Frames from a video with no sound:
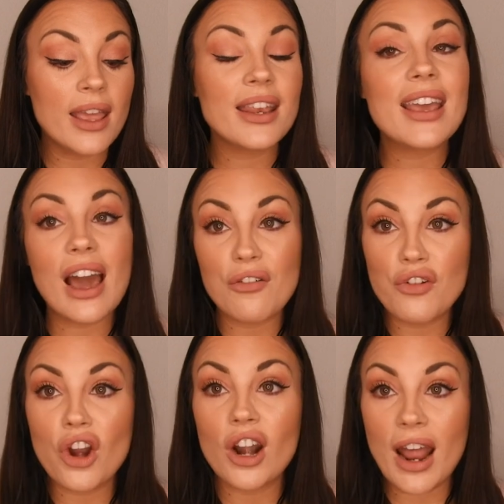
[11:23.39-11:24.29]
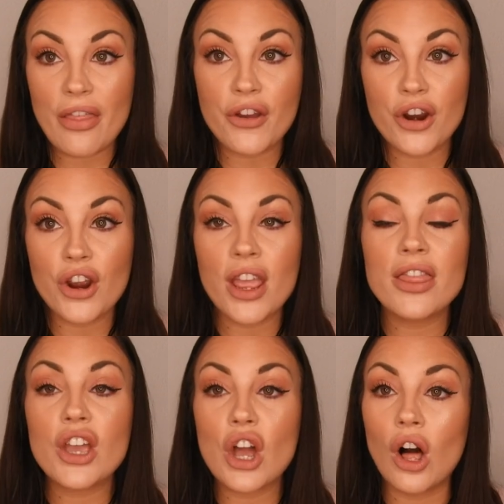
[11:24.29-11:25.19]
in caviar leather,
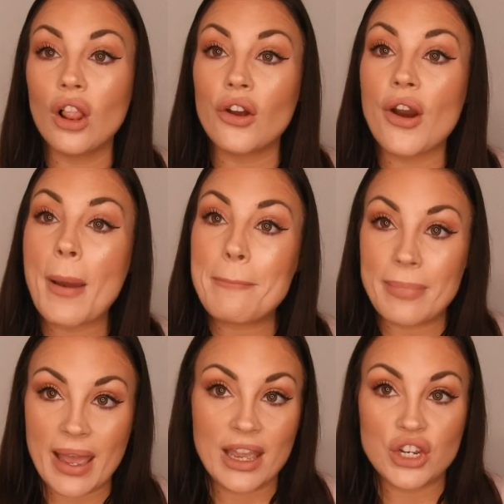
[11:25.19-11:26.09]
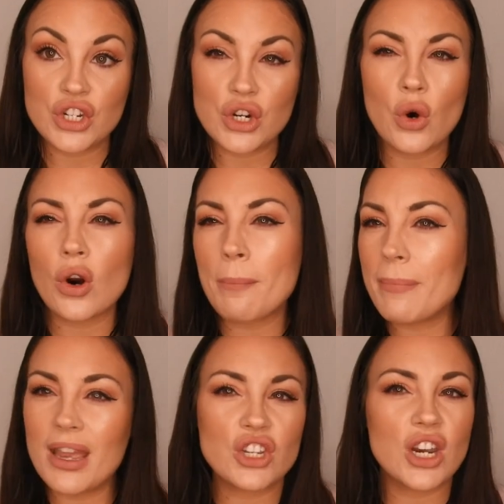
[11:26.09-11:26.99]
in the color beige,
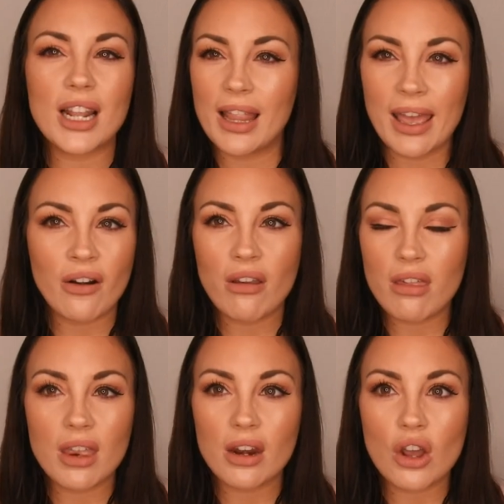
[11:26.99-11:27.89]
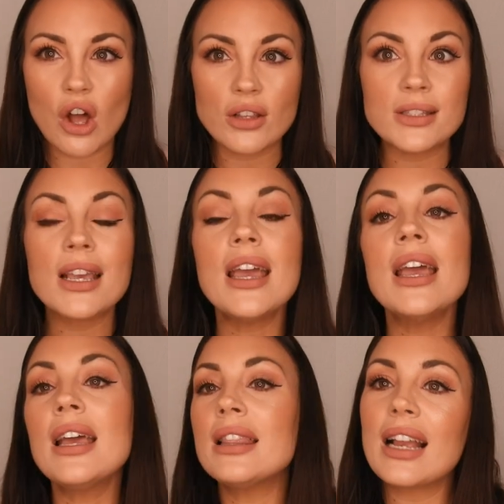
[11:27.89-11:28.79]
or beige éclair, I think it calls,
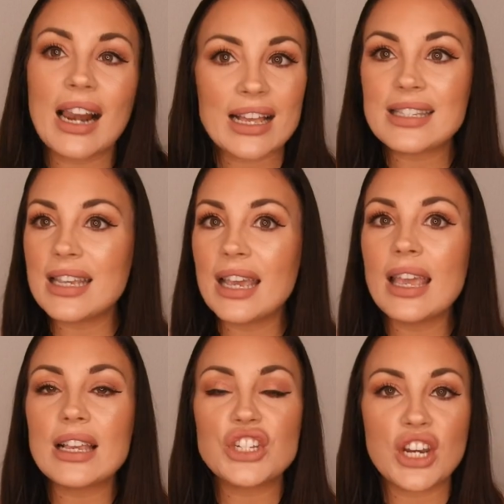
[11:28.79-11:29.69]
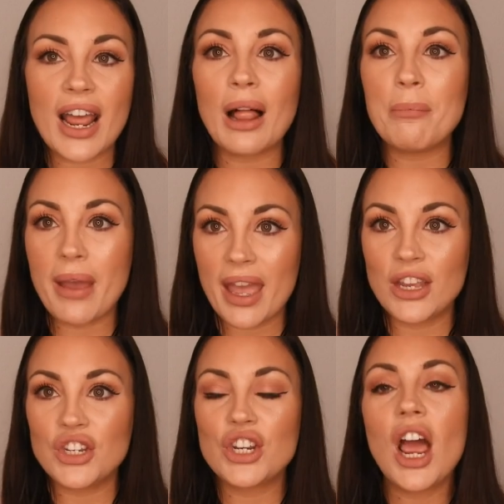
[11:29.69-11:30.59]
the classic Chanel
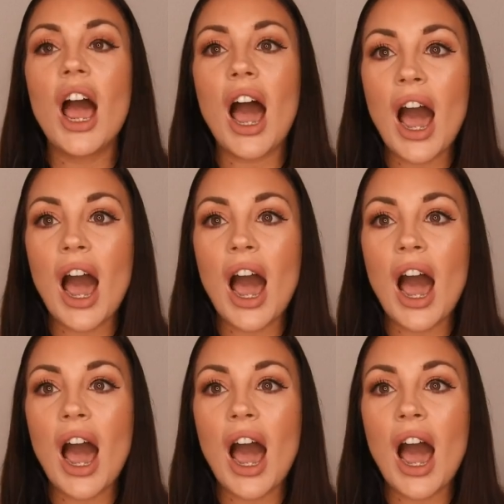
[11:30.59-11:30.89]
beige.